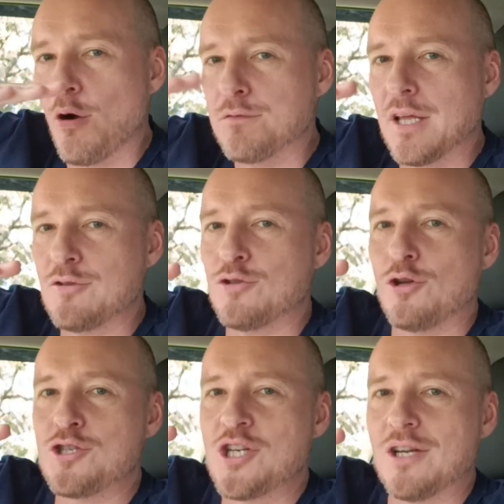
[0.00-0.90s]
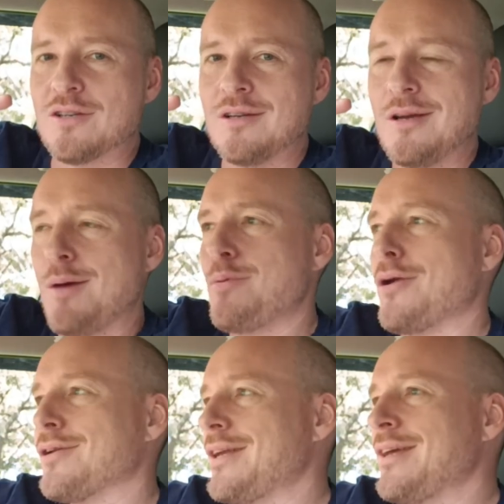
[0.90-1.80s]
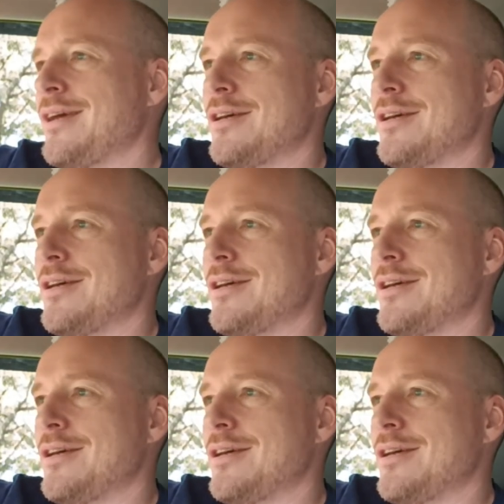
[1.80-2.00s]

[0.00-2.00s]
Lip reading: of not shit. Apparently,